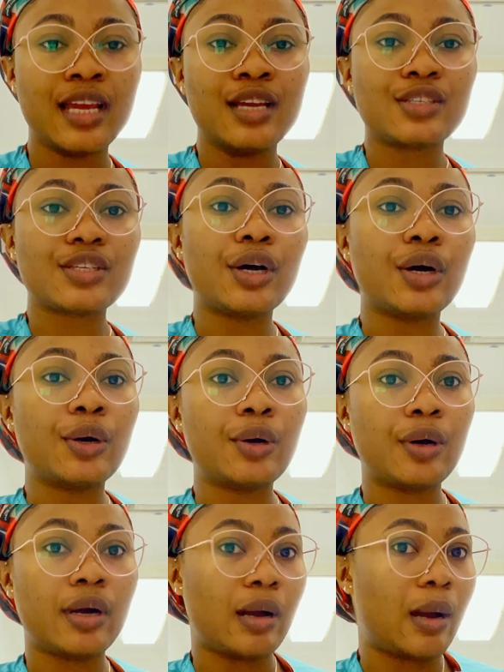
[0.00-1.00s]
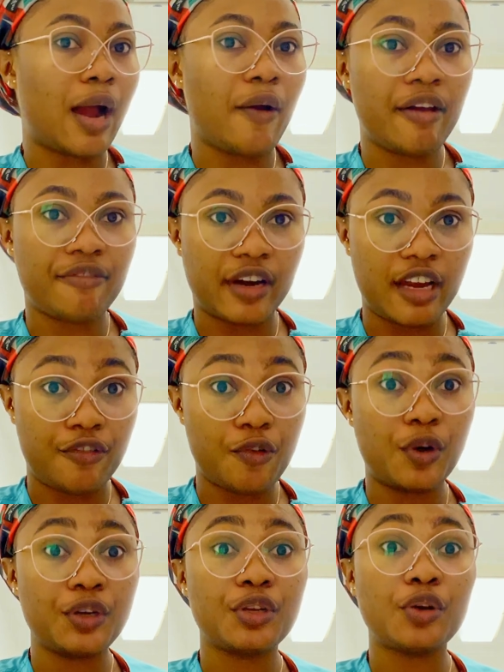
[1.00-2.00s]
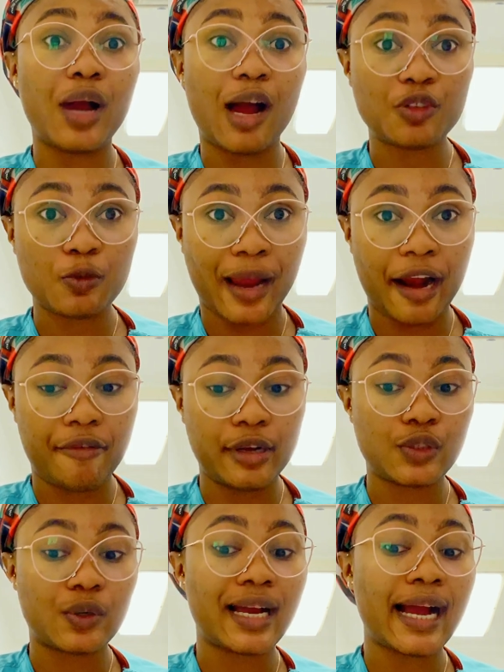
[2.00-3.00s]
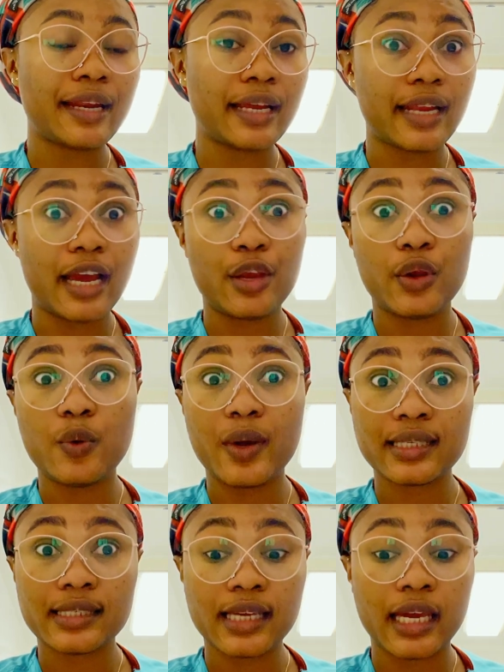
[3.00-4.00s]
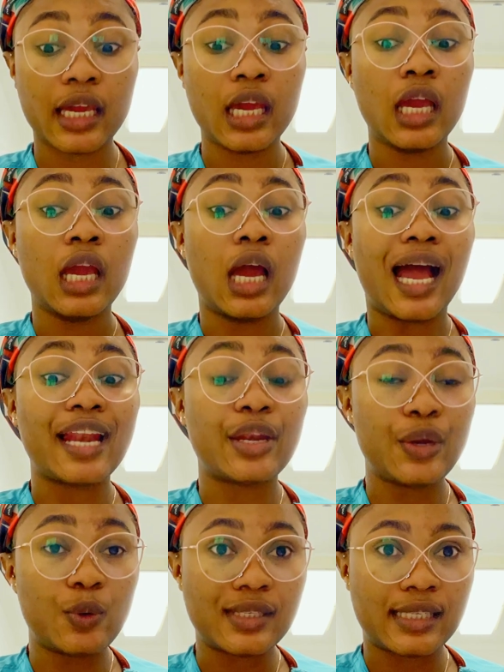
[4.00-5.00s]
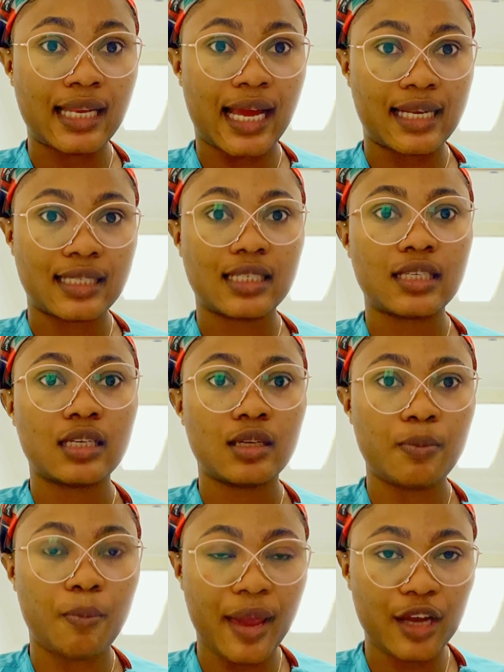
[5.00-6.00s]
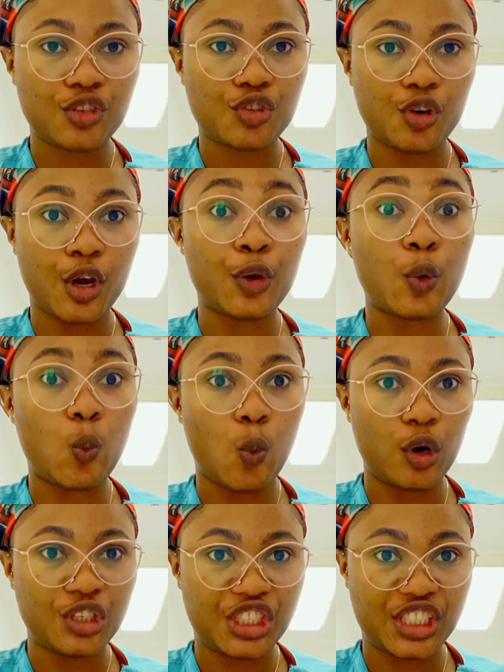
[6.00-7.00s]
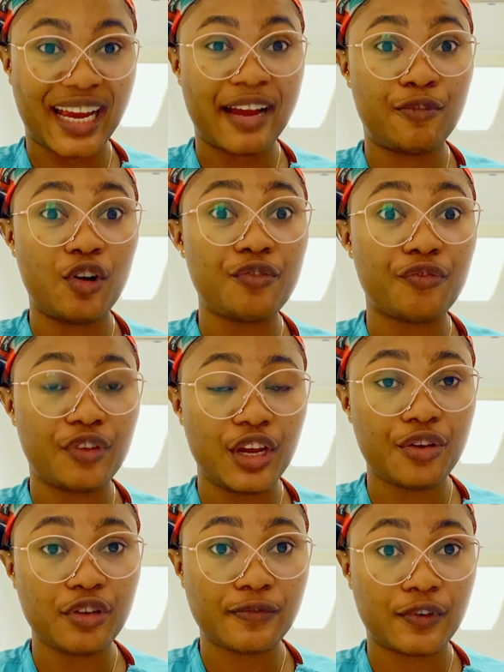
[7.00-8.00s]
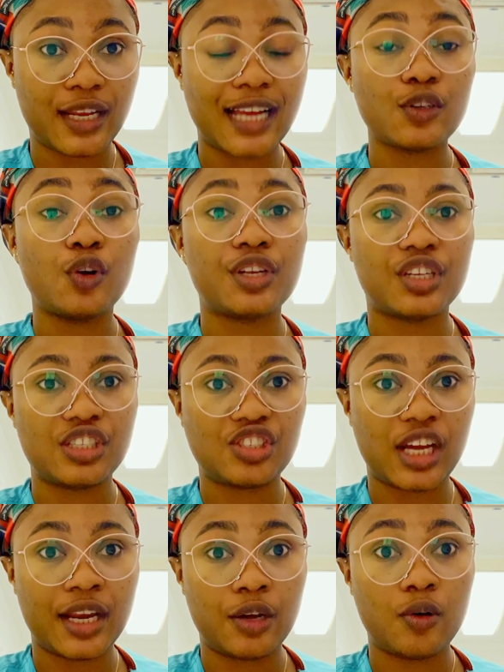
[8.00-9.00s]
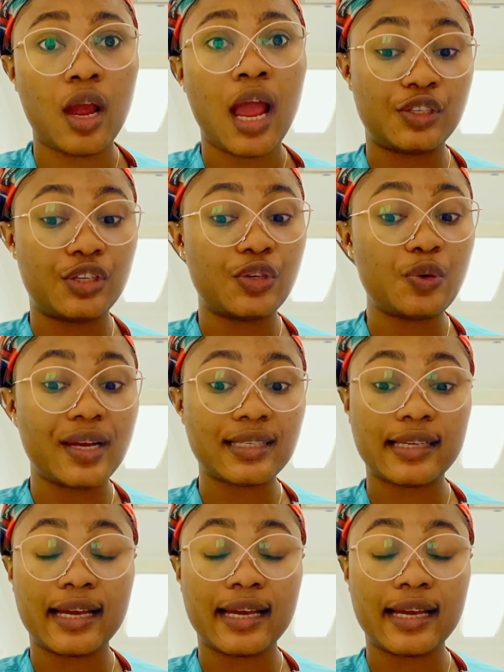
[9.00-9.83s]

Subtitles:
So however, if you want to know how to migrate to Canada, USA, and New Zealand, make sure you watch it. I've got videos for that on this channel. USA,